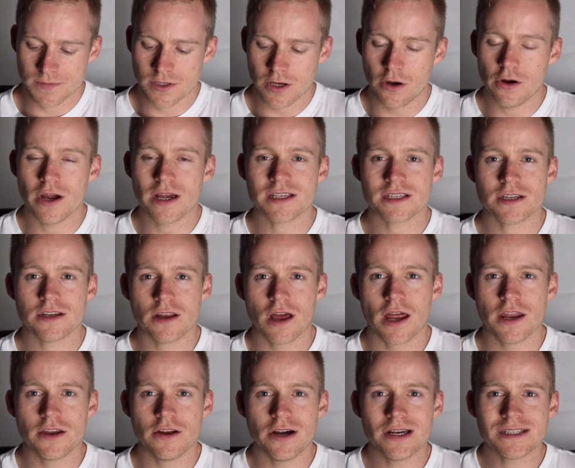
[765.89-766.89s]
So as
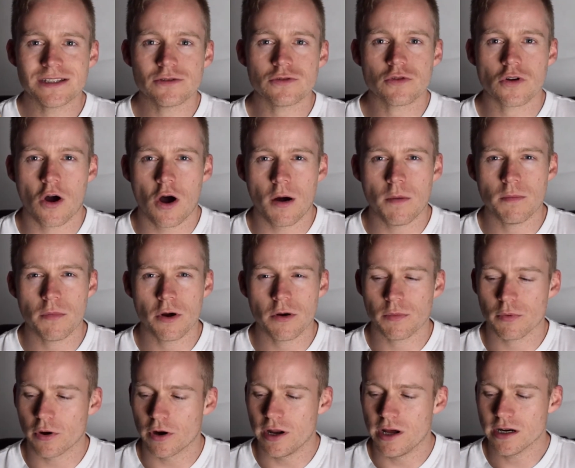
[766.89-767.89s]
a nice little combo
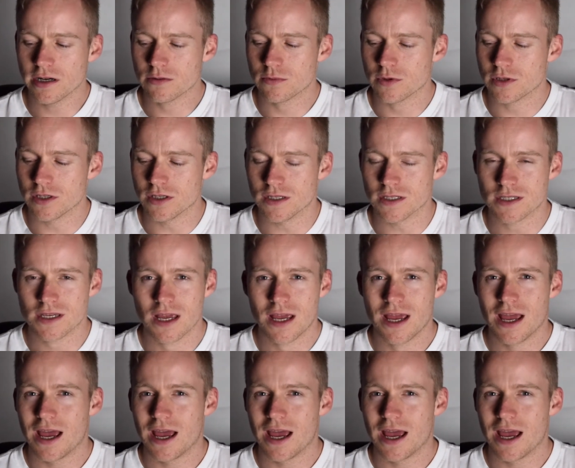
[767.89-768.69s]
product, which is